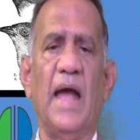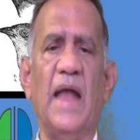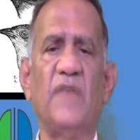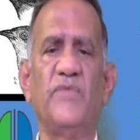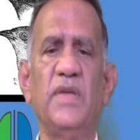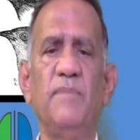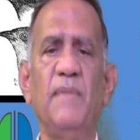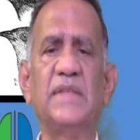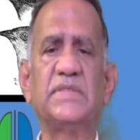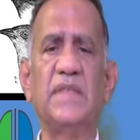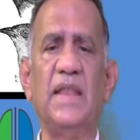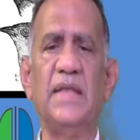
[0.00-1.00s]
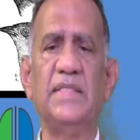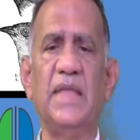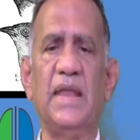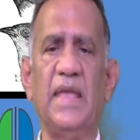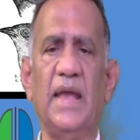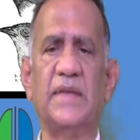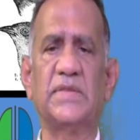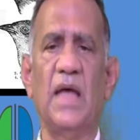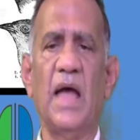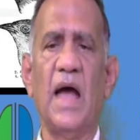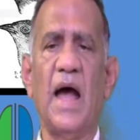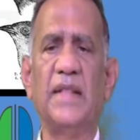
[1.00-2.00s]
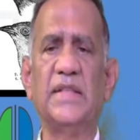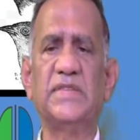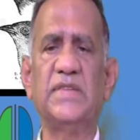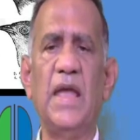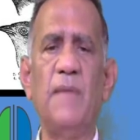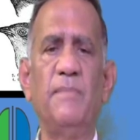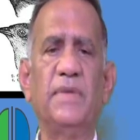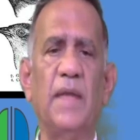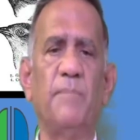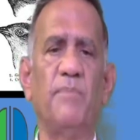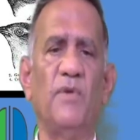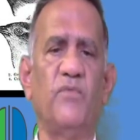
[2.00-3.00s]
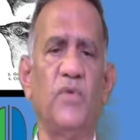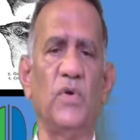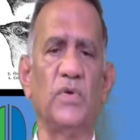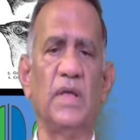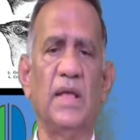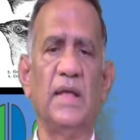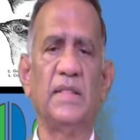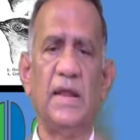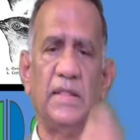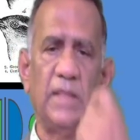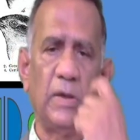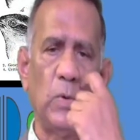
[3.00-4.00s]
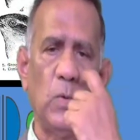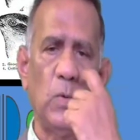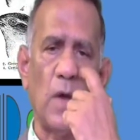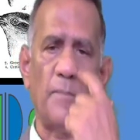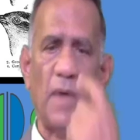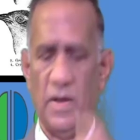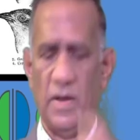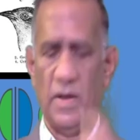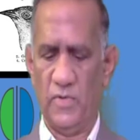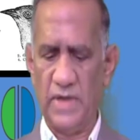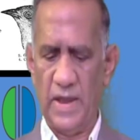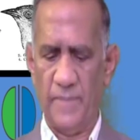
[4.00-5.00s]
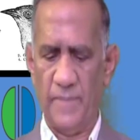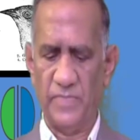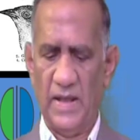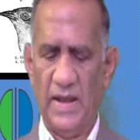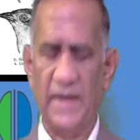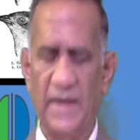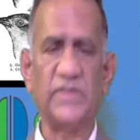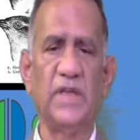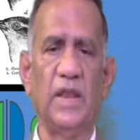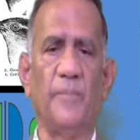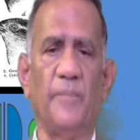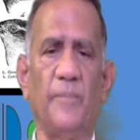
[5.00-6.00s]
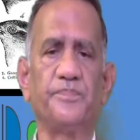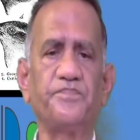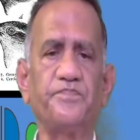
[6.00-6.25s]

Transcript: And females lay their eggs on the same type of fruit that they grew upon. Okay, let us see now.